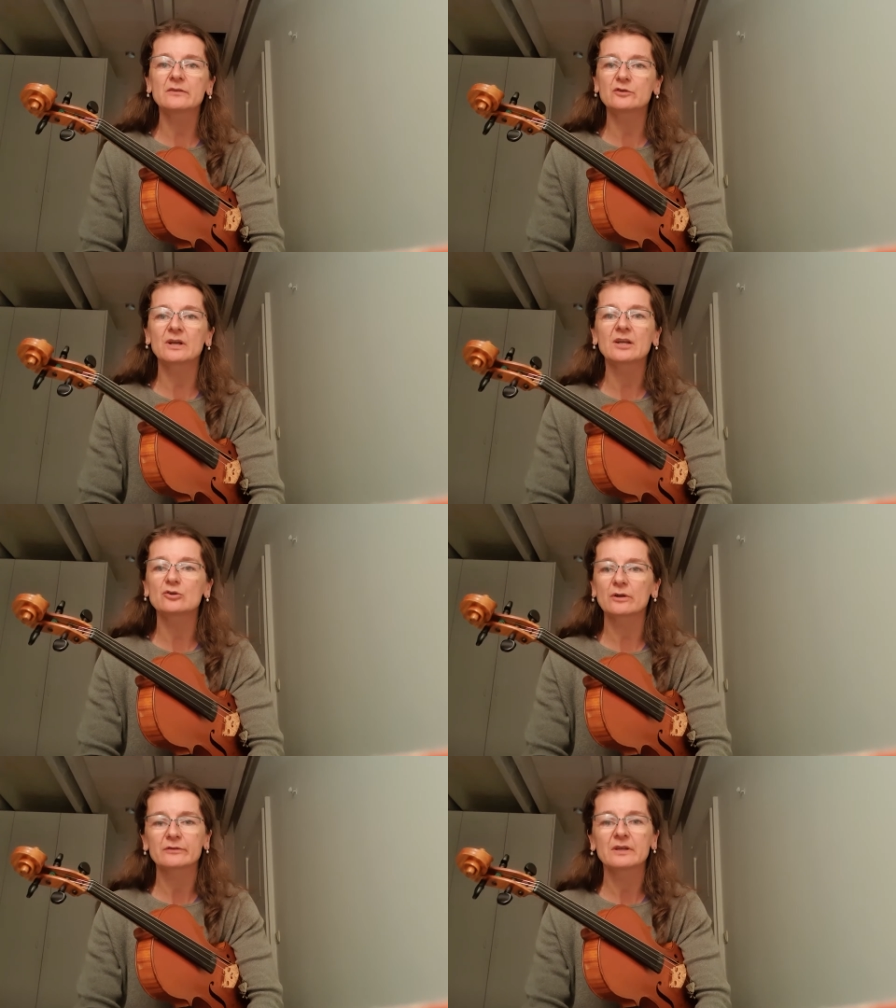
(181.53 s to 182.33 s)
string
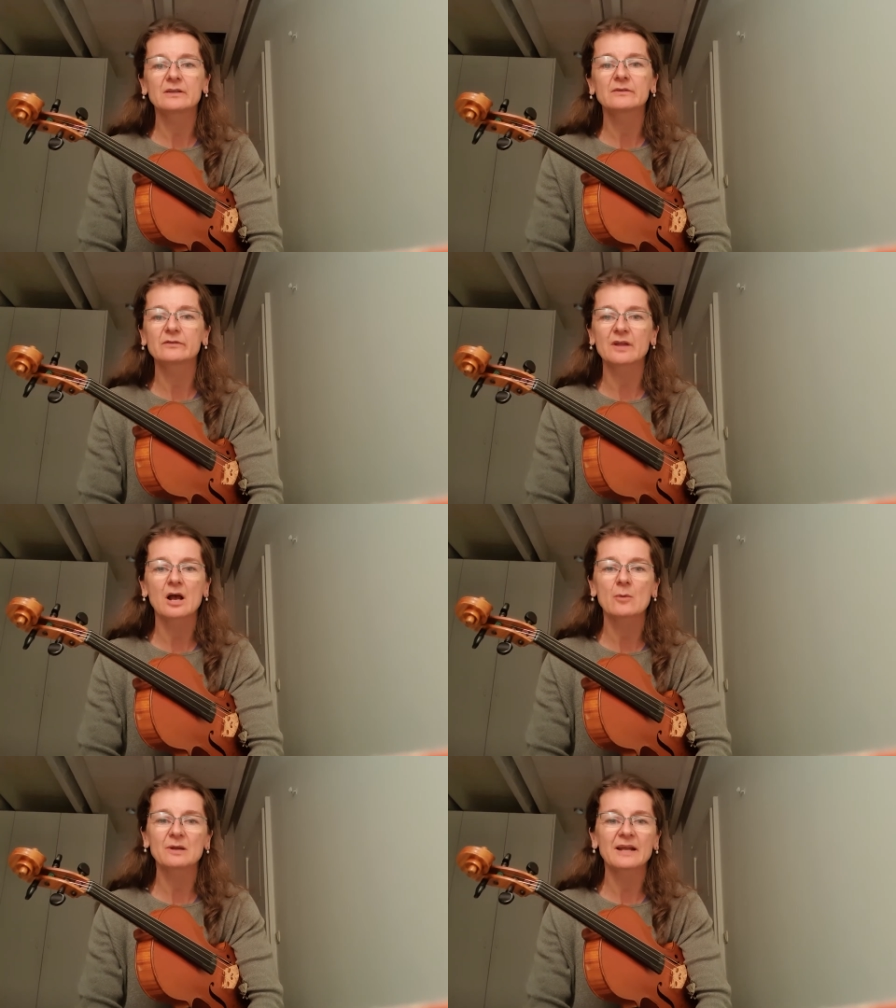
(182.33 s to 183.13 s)
crossings, there
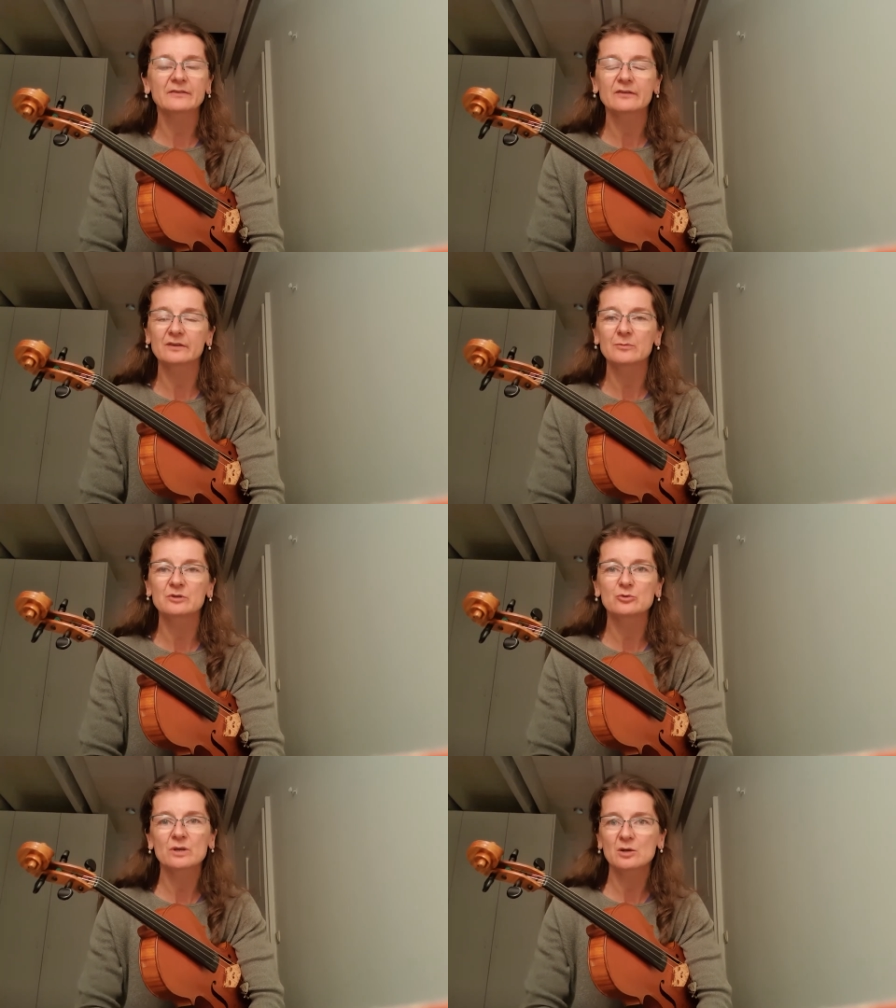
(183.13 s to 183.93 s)
are places in
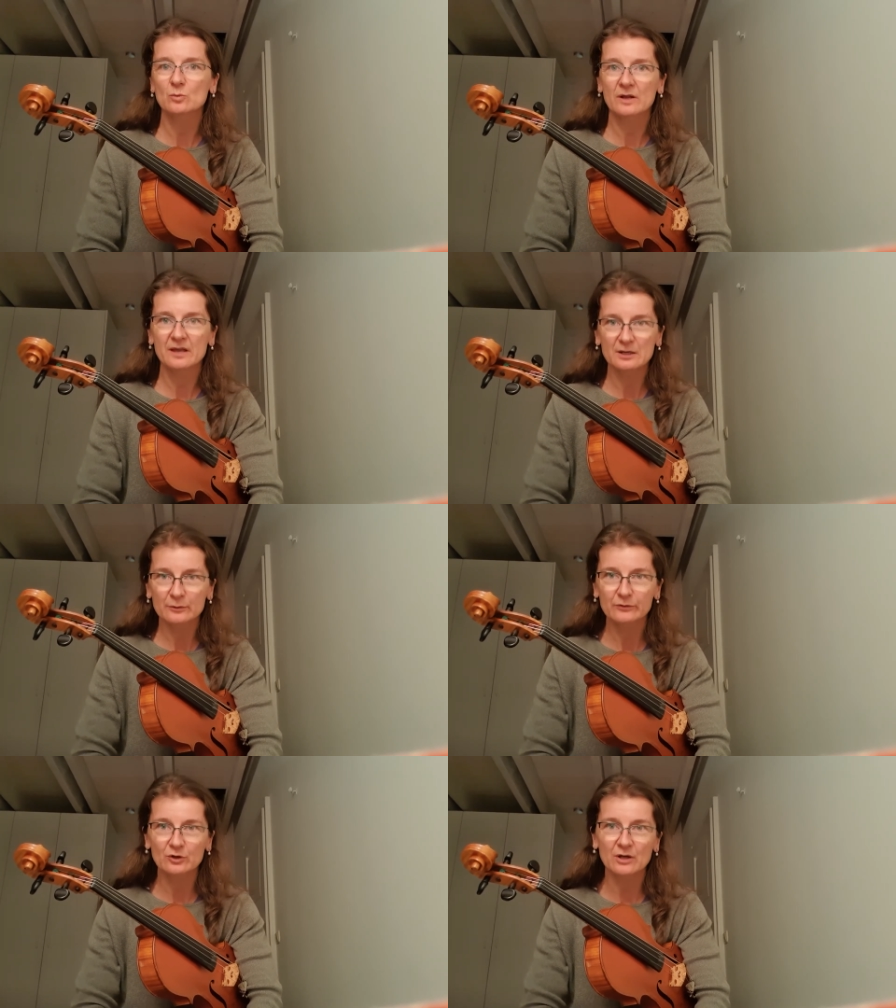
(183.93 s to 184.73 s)
between where they
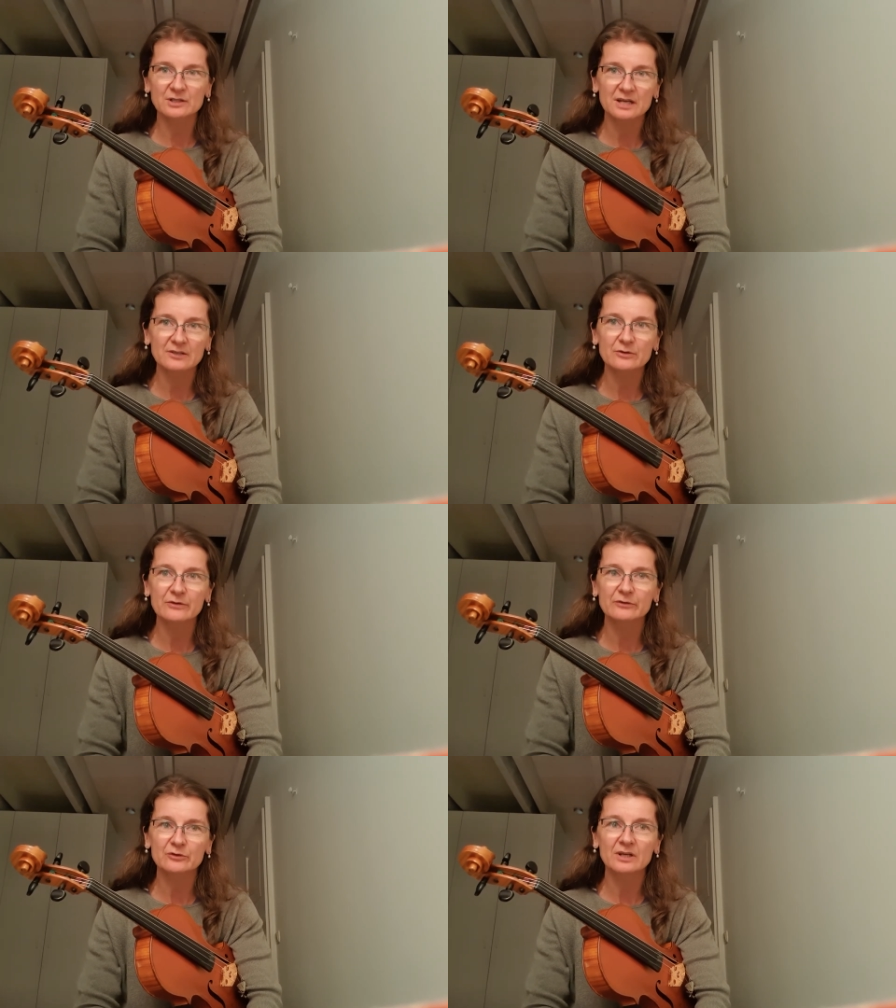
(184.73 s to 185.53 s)
lose contact to the
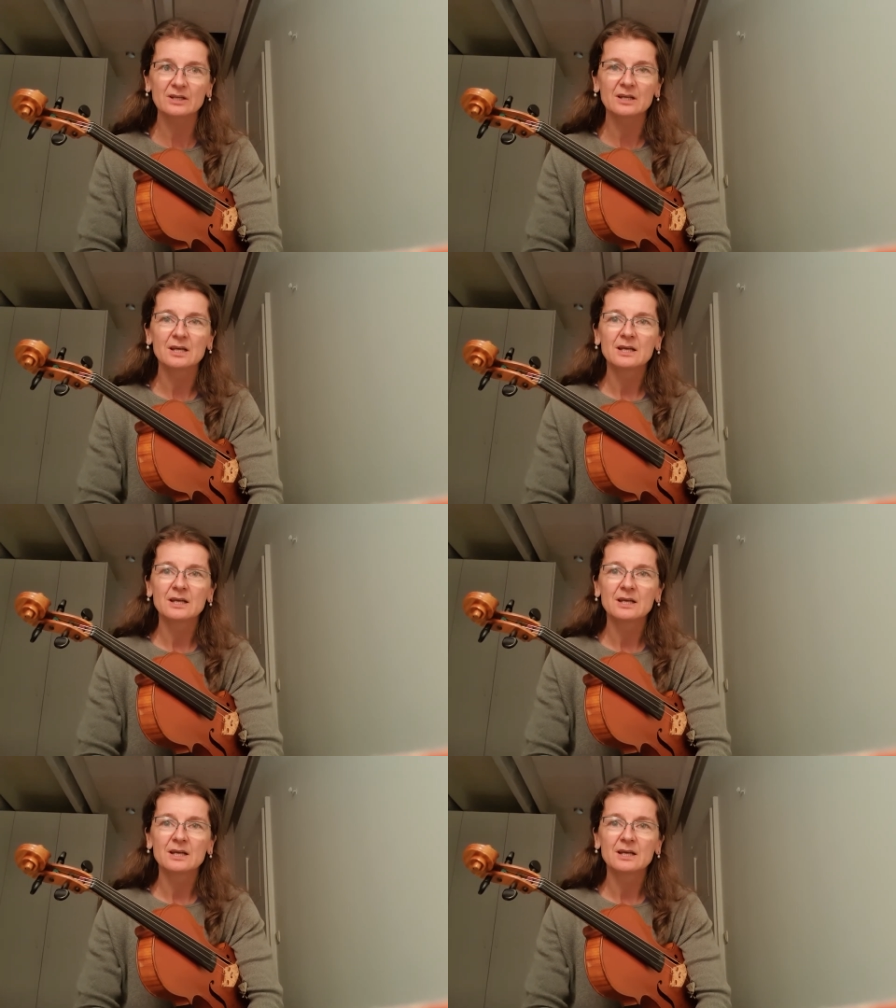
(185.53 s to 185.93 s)
string,